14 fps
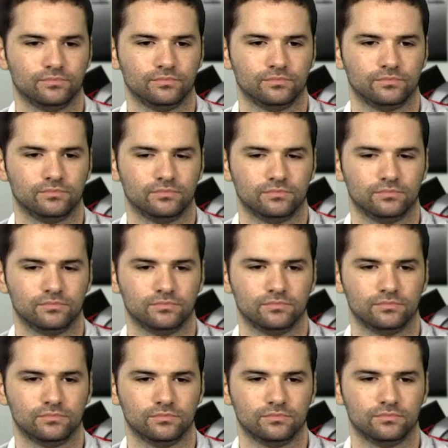
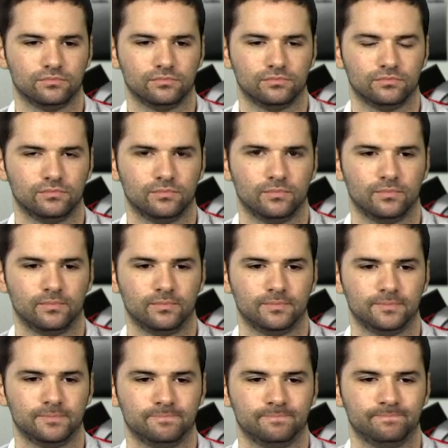
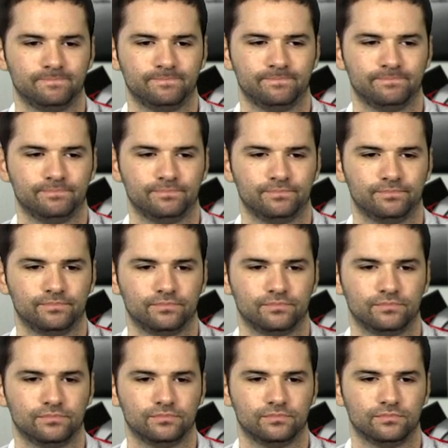
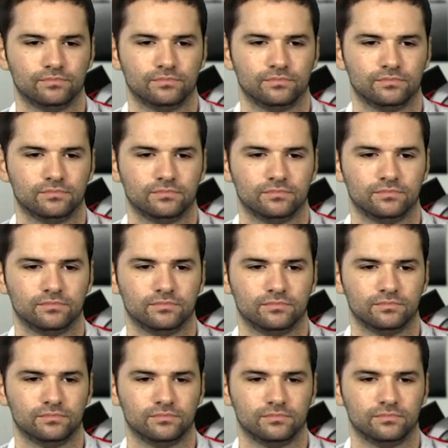
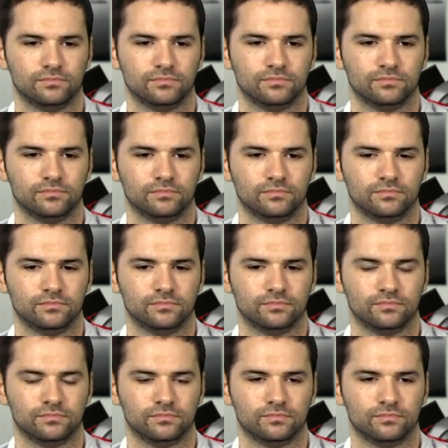
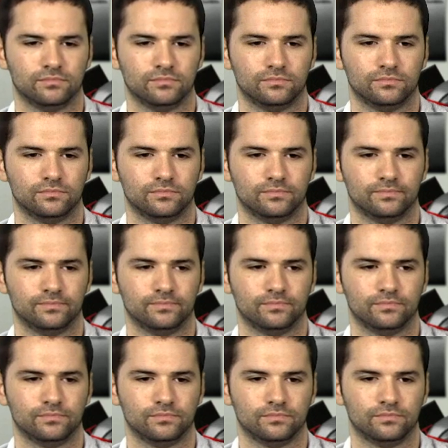
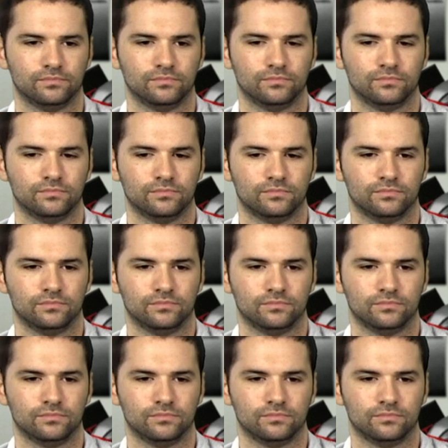This person isn't speaking.